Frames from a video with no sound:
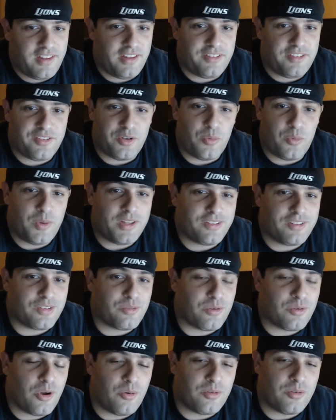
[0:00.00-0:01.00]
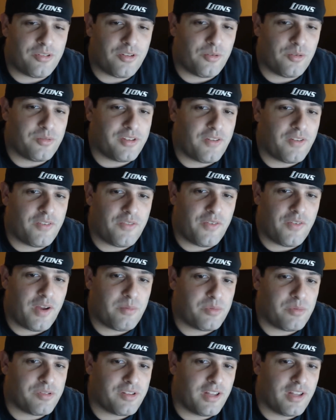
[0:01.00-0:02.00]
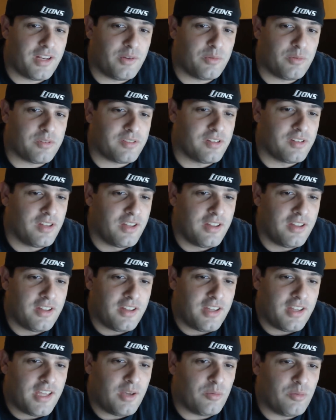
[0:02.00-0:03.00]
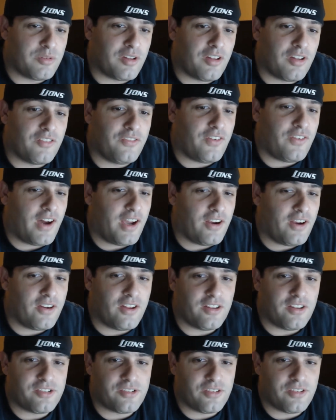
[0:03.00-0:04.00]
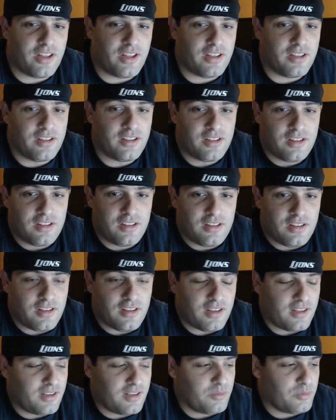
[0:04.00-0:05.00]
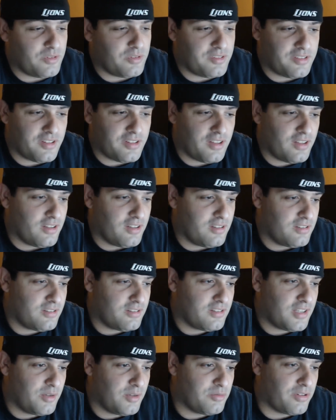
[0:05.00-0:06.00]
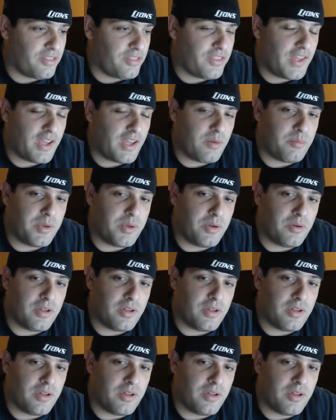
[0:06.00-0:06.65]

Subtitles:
that's 2 weeks in a row with throwing 75%. He was on fire yesterday, and it was a thing of